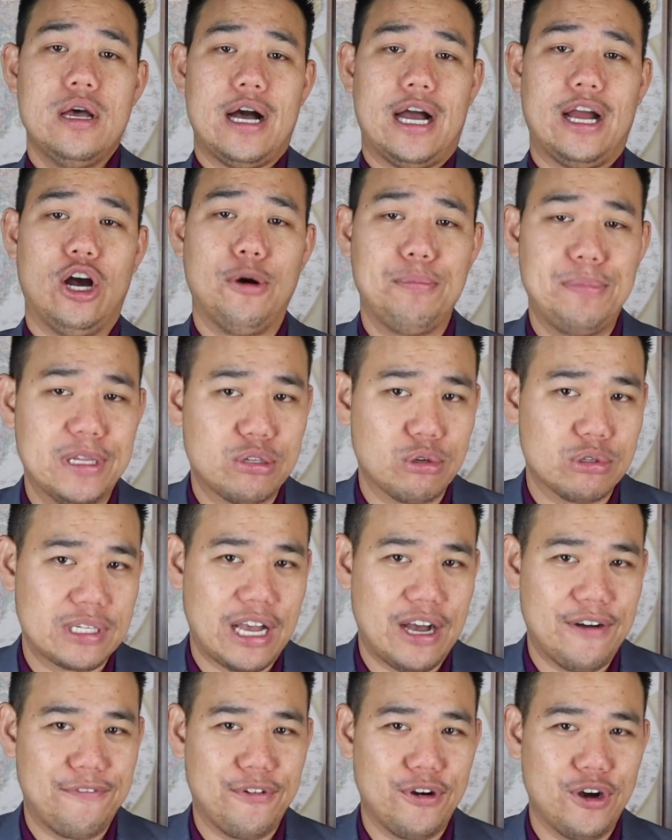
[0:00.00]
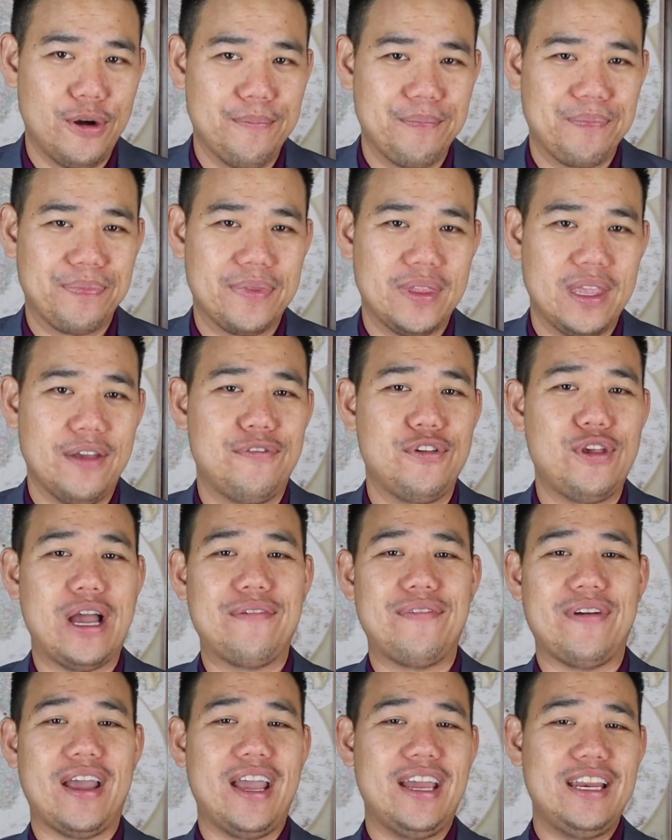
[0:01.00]
I hope this was helpful. If you
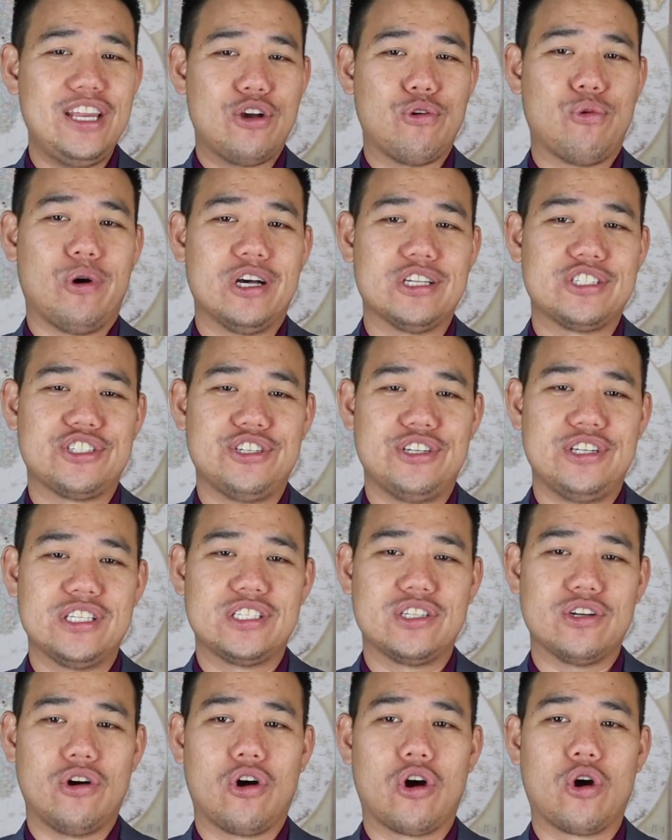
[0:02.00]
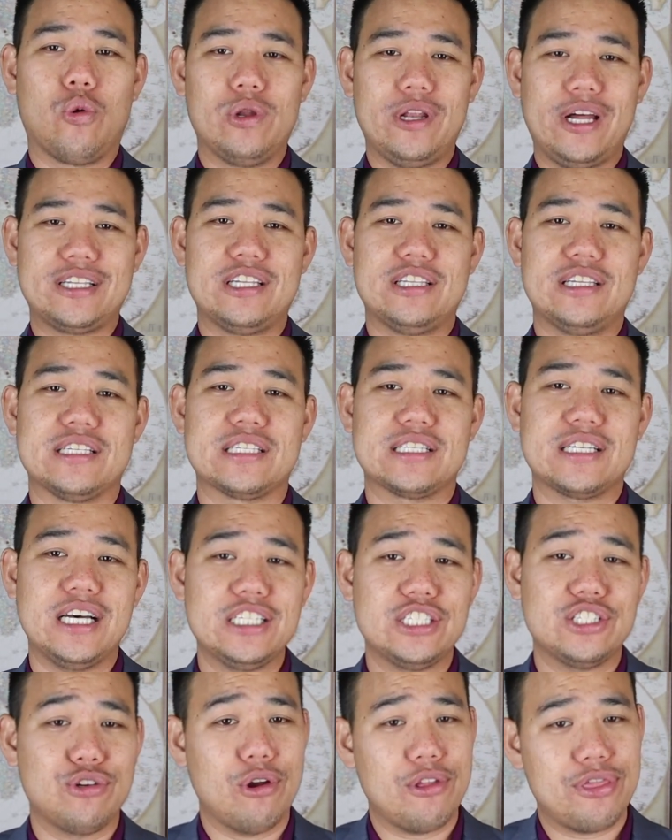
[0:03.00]
have any questions or would like to
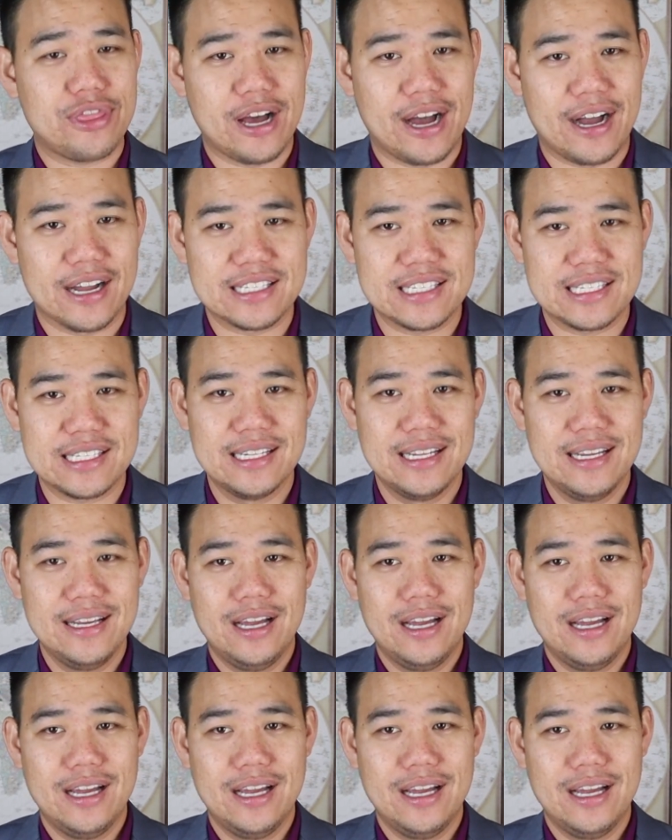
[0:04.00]
discuss your thoughts